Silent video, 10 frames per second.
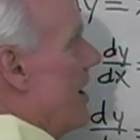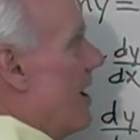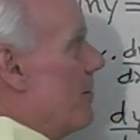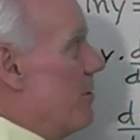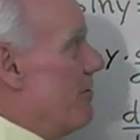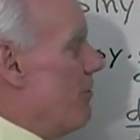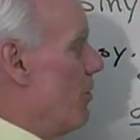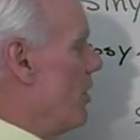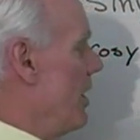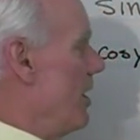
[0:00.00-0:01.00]
I had
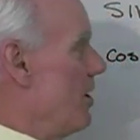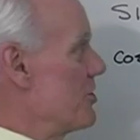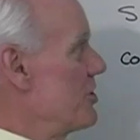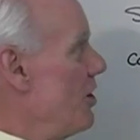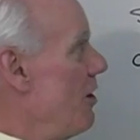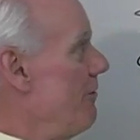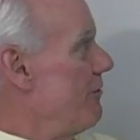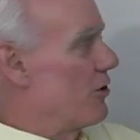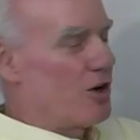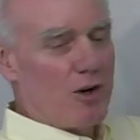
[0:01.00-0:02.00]
before, and I'll solve
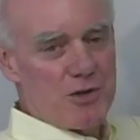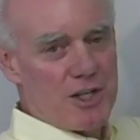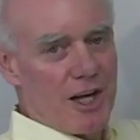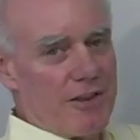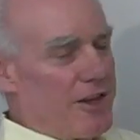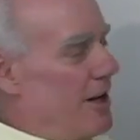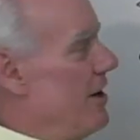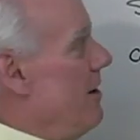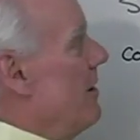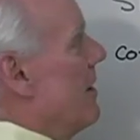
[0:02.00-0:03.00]
for cosine
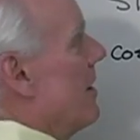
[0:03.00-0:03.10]
theta.